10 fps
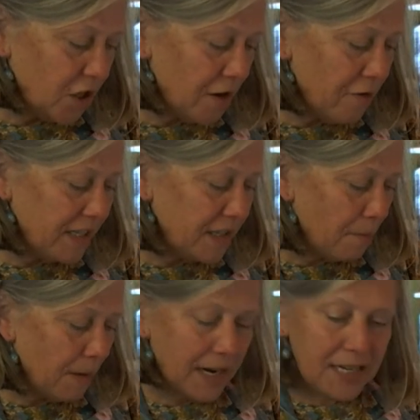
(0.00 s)
Generate a
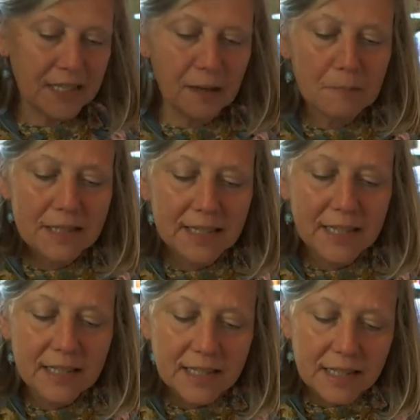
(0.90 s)
number, and it's number
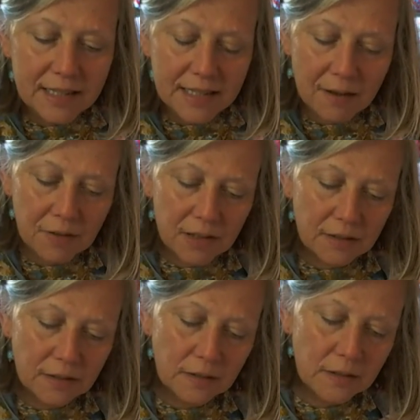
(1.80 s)

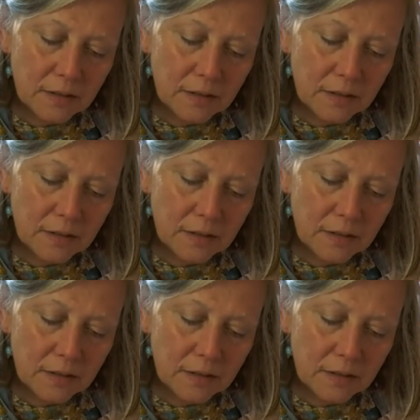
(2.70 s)
sixty-seven.